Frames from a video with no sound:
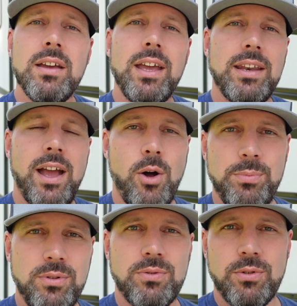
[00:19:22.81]
and
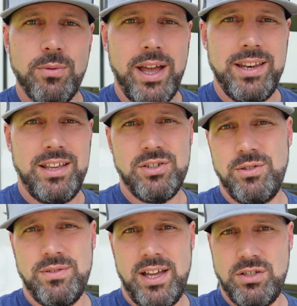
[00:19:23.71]
help you through any
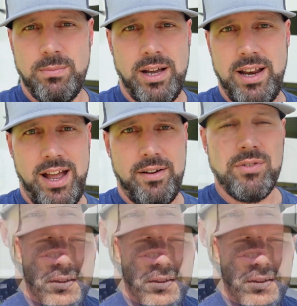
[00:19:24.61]
issues that you might have.